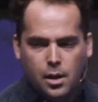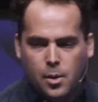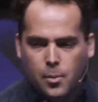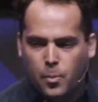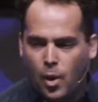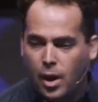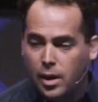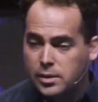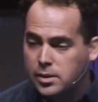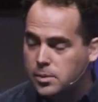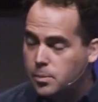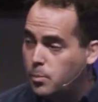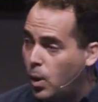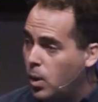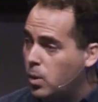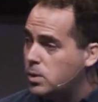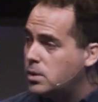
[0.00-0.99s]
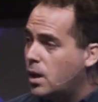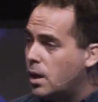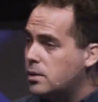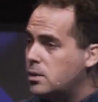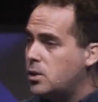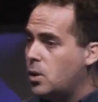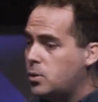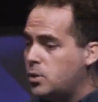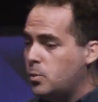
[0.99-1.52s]
Bots post on
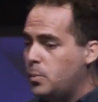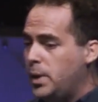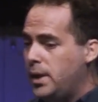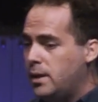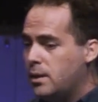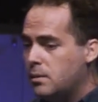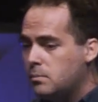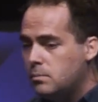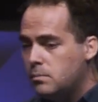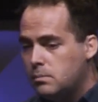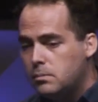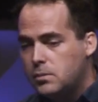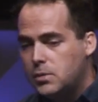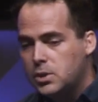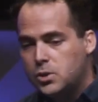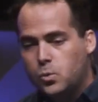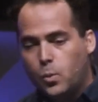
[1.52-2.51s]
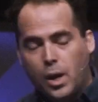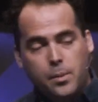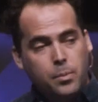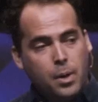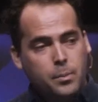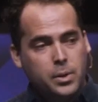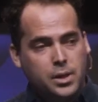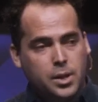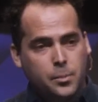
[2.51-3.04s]
social media to sway
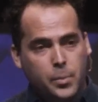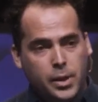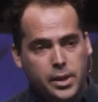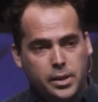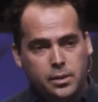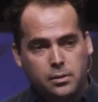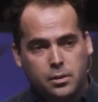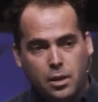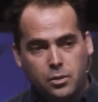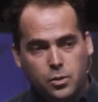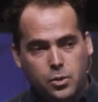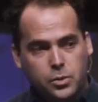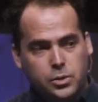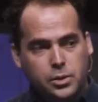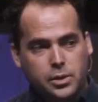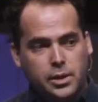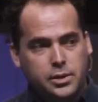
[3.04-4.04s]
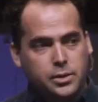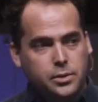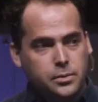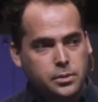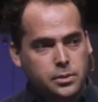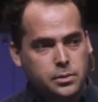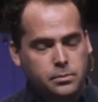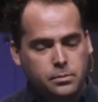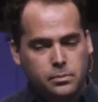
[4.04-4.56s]
public opinion on crucial
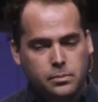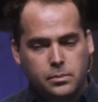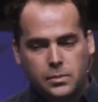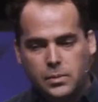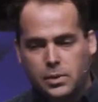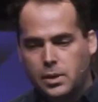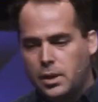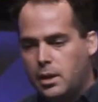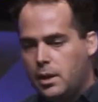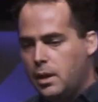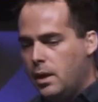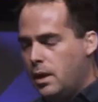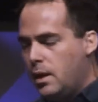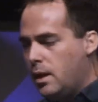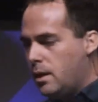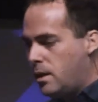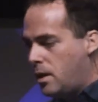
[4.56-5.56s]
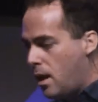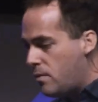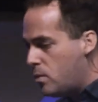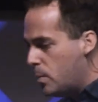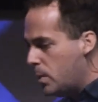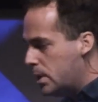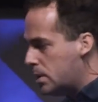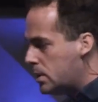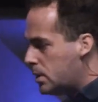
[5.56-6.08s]
issues. And
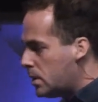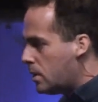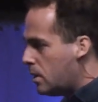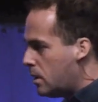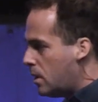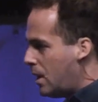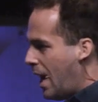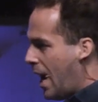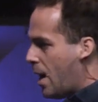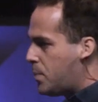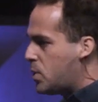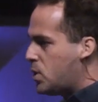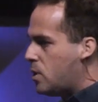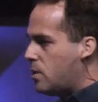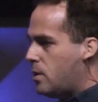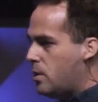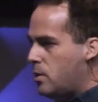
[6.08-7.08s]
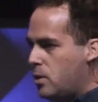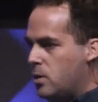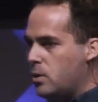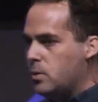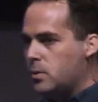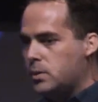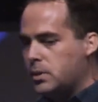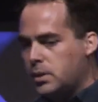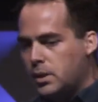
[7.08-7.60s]
governments capture the
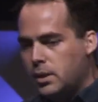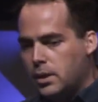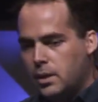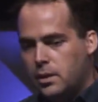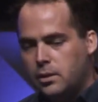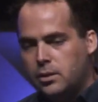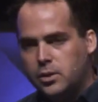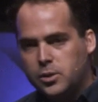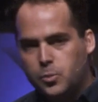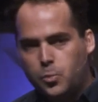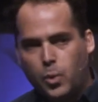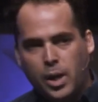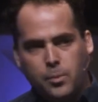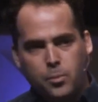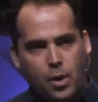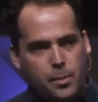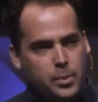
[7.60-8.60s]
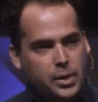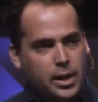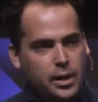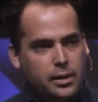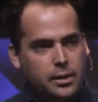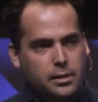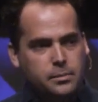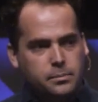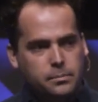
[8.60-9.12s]
news to spread
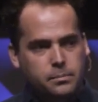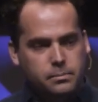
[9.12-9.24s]
propaganda.